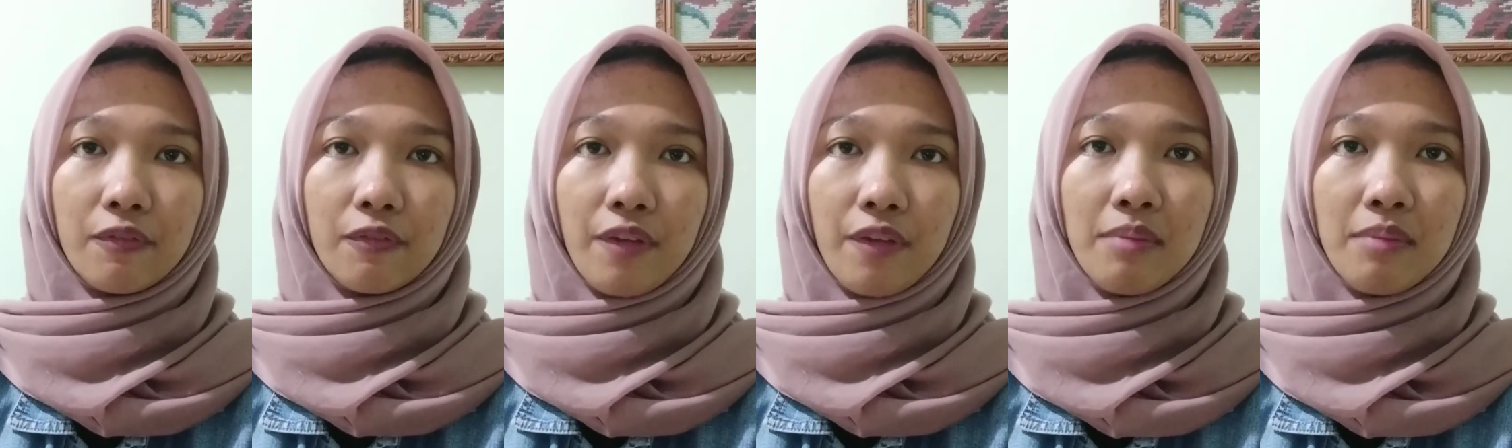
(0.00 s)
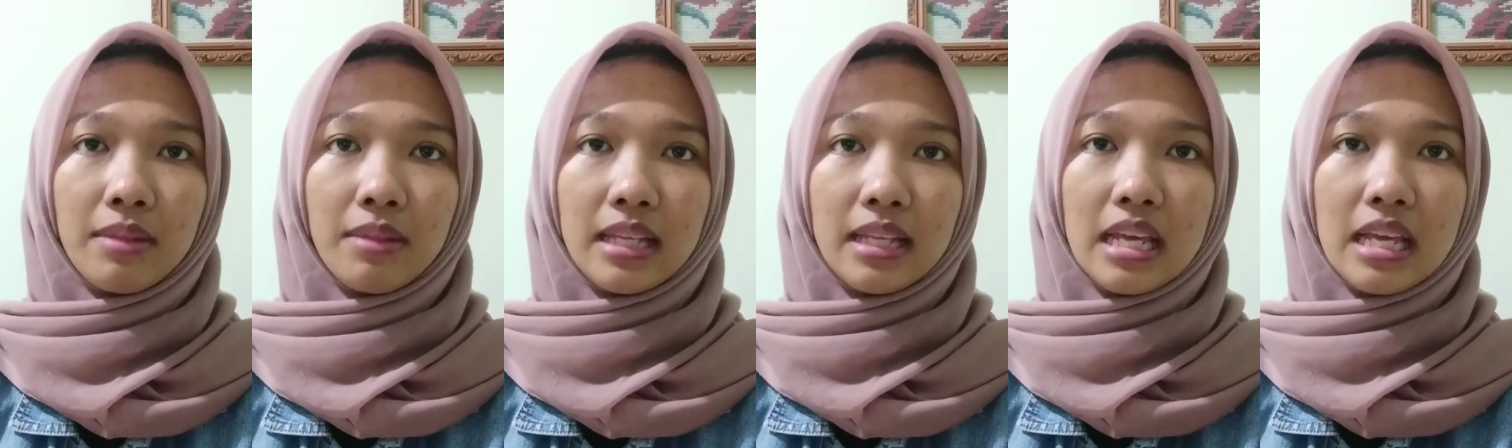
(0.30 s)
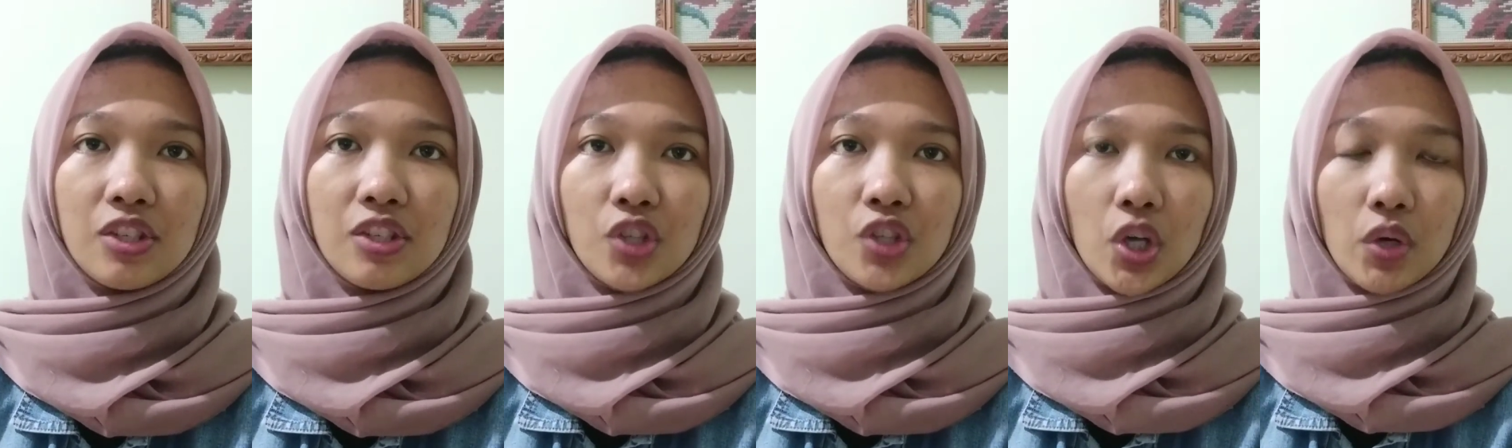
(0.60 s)
family
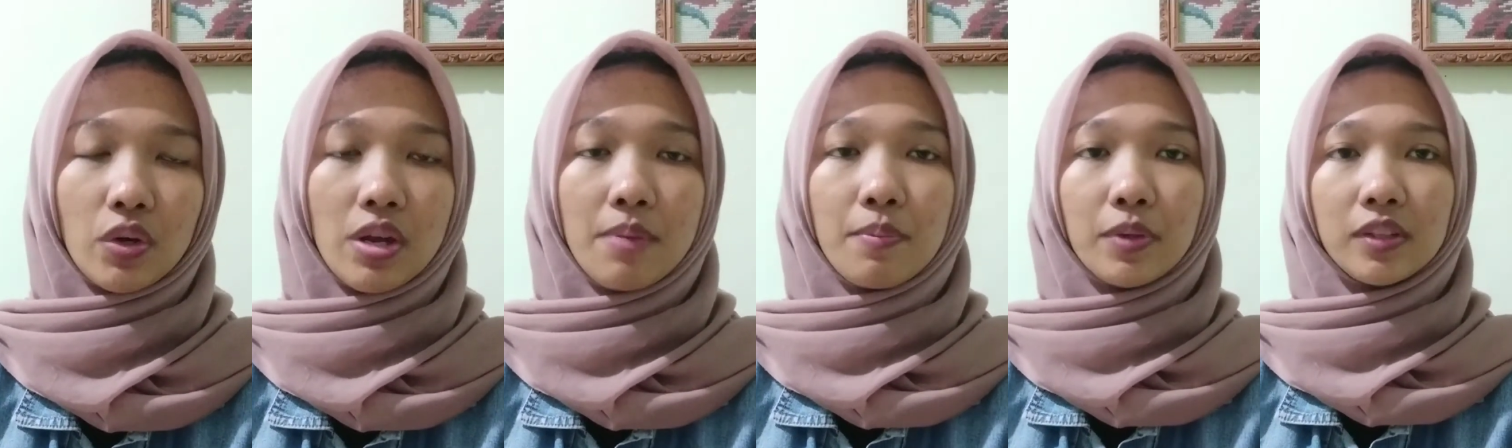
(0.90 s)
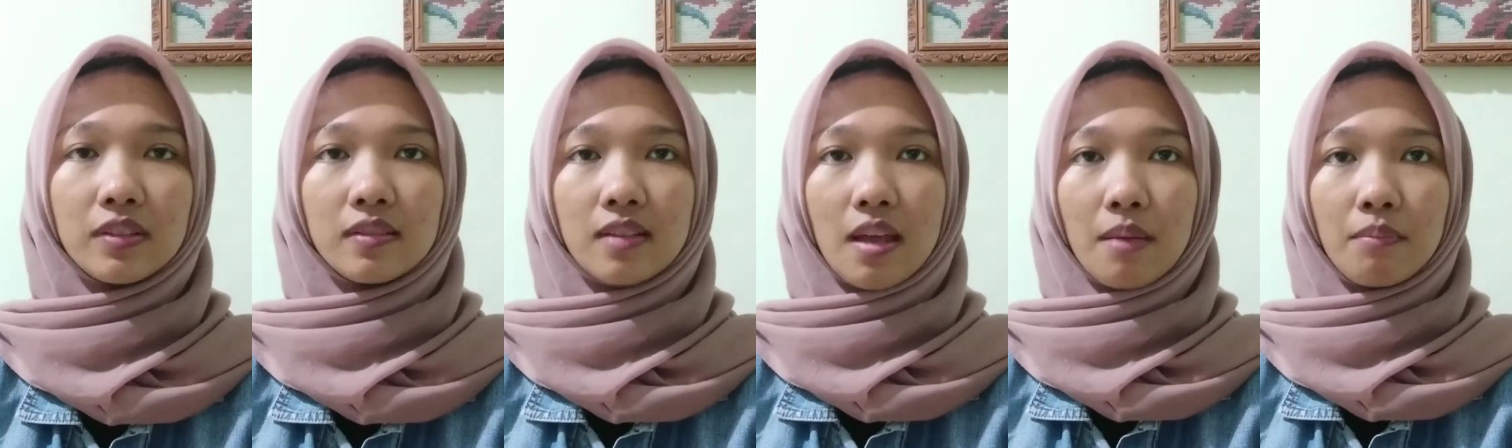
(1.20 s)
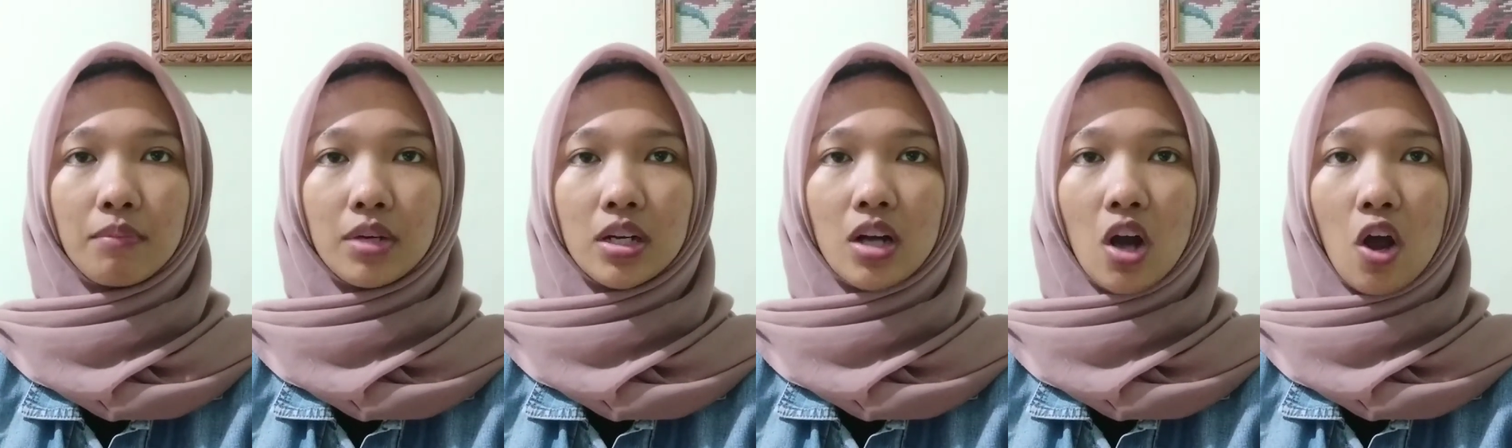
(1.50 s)
history but
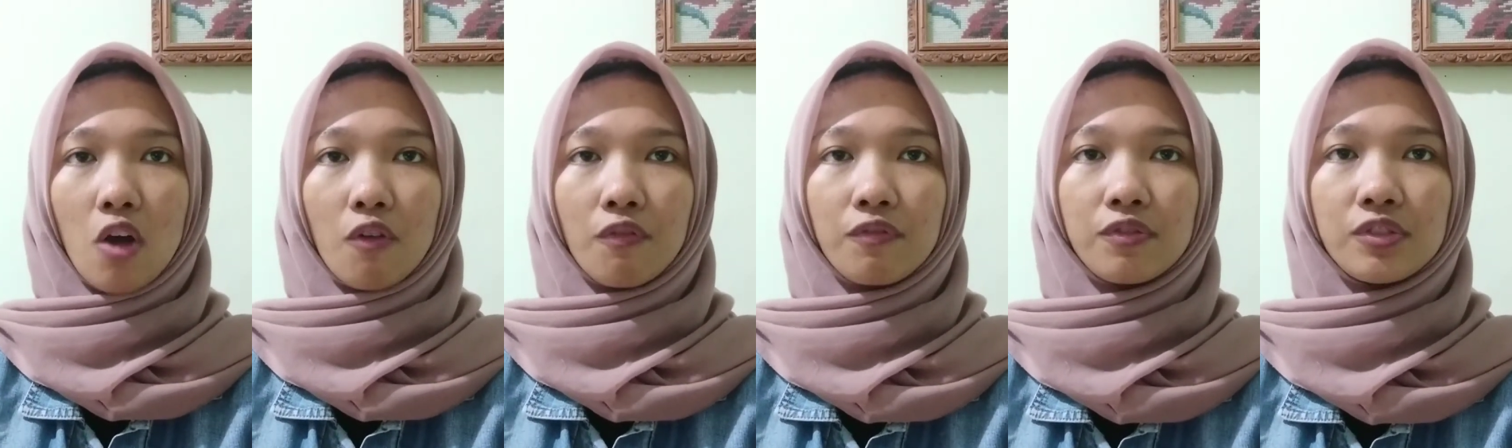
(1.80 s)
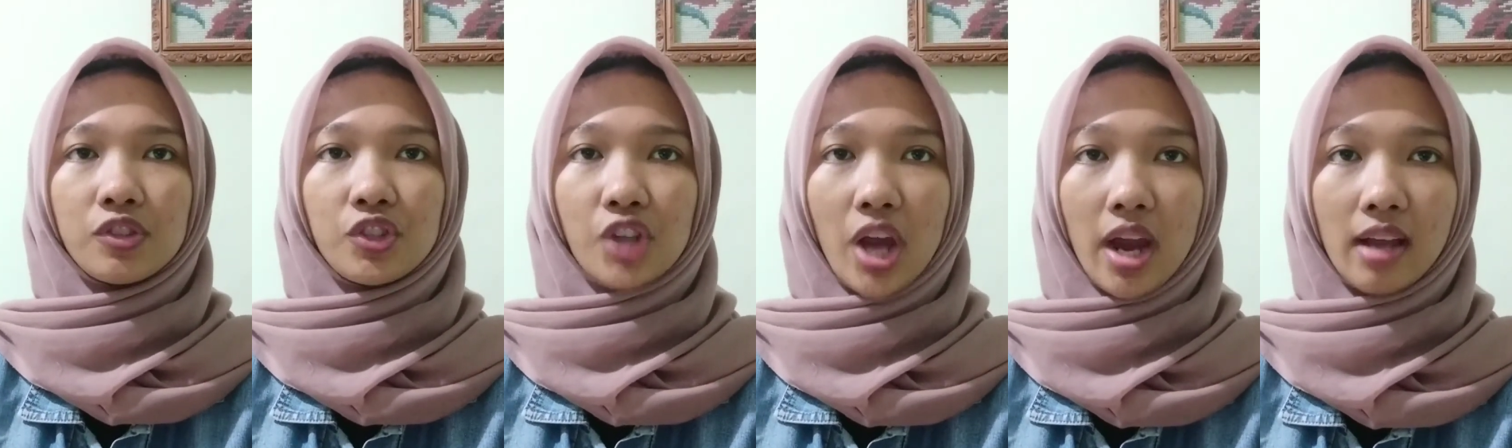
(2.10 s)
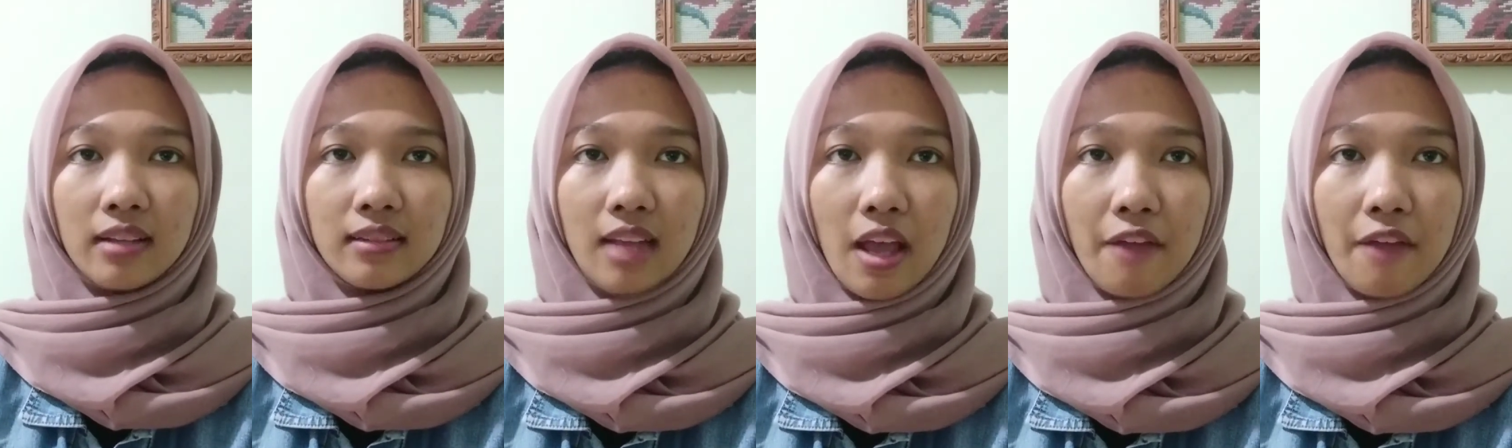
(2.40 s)
number of
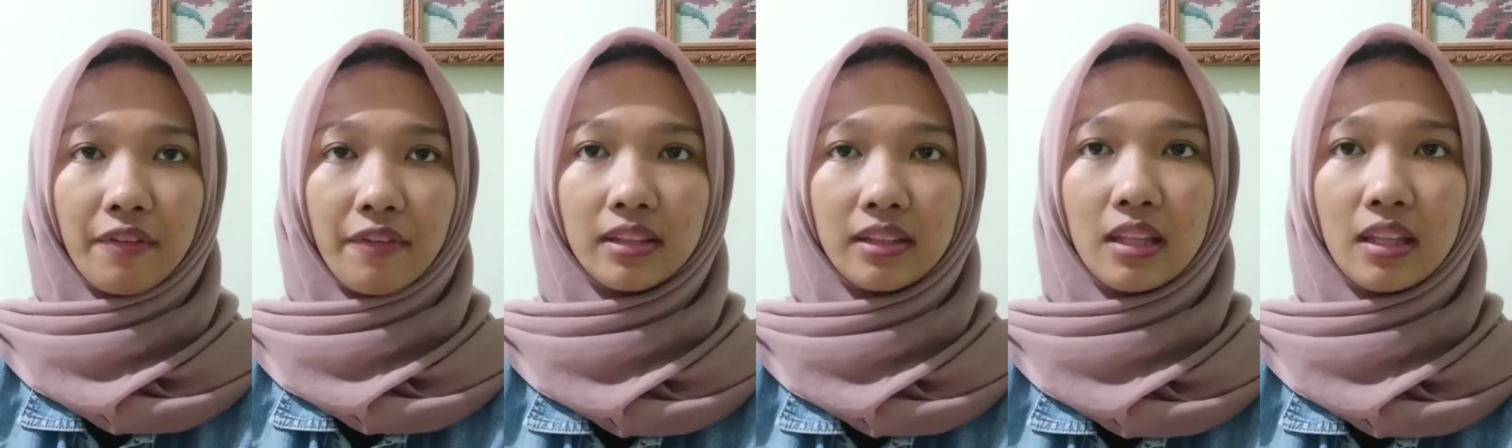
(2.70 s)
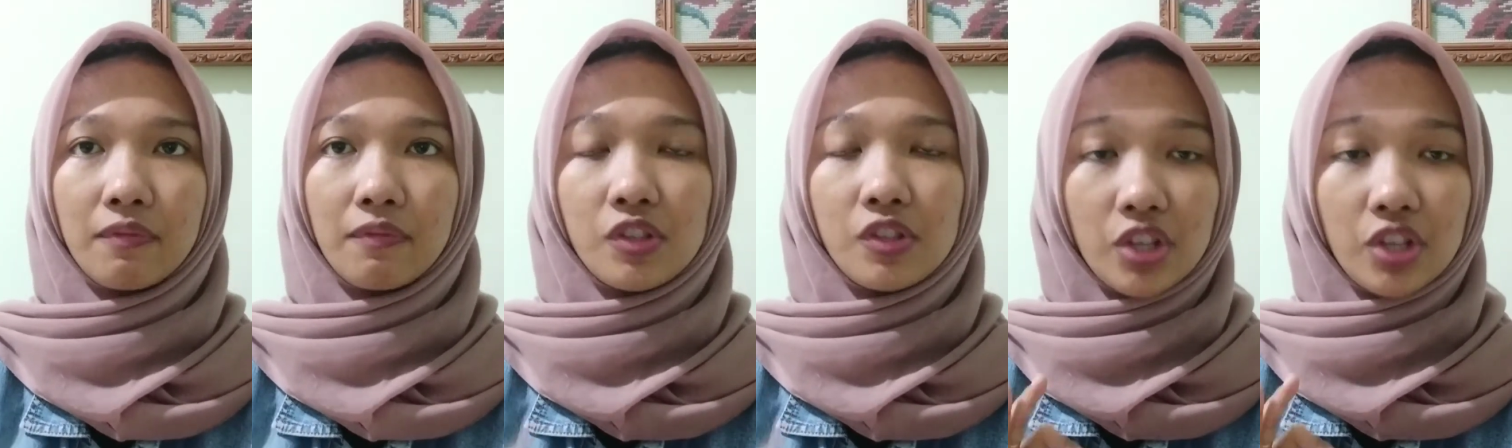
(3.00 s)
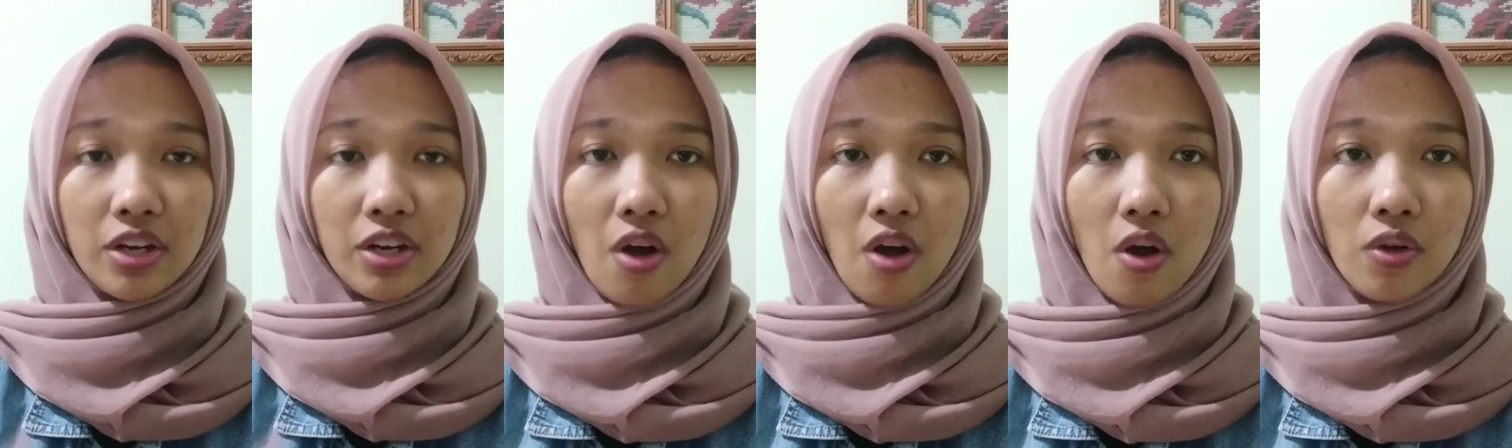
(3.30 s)
child affected
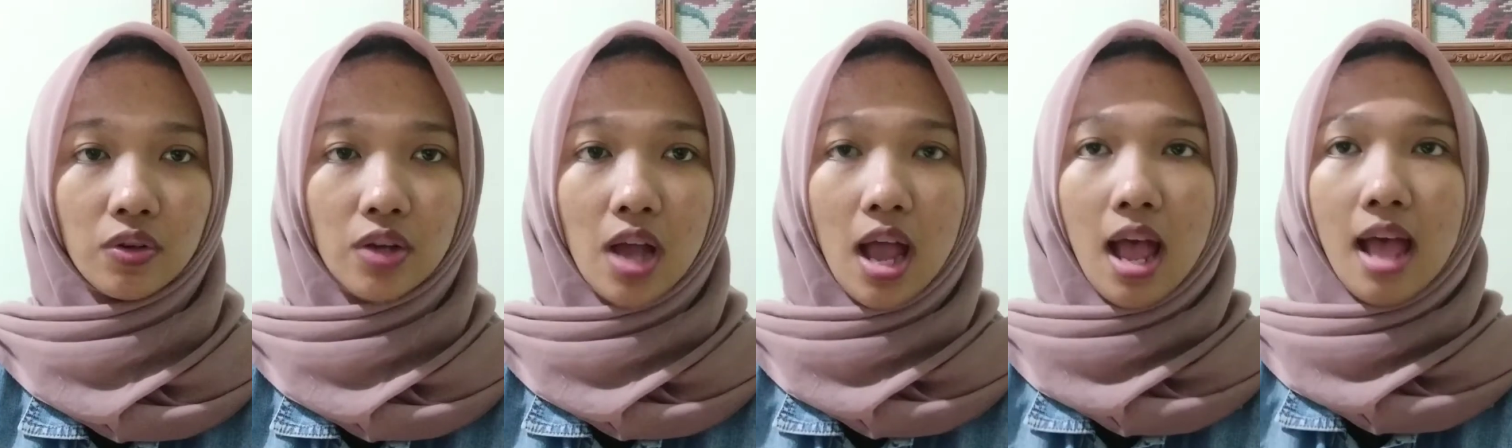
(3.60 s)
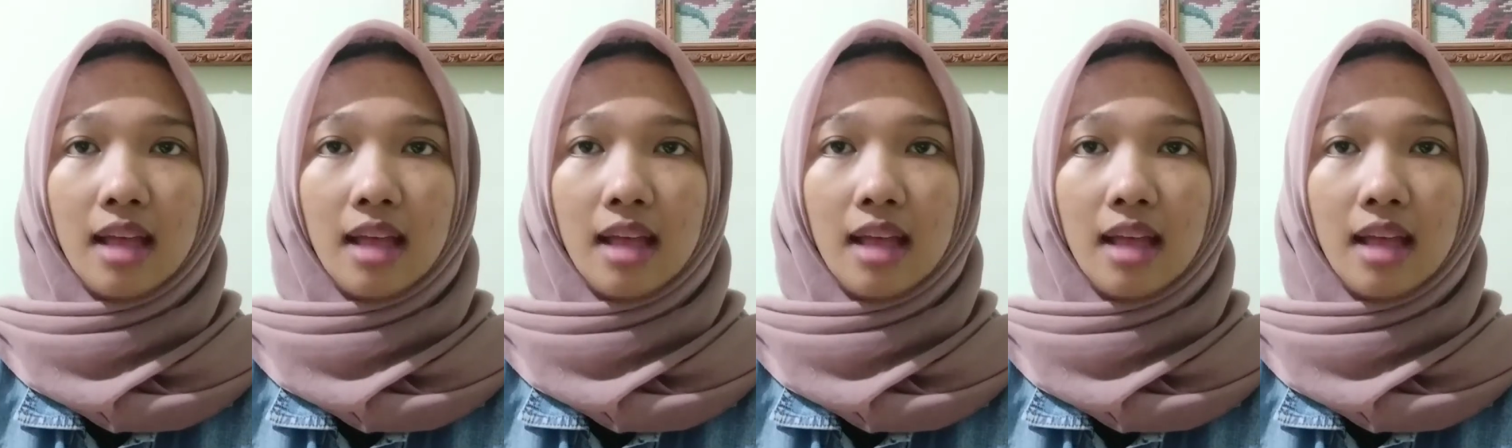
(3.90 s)
0,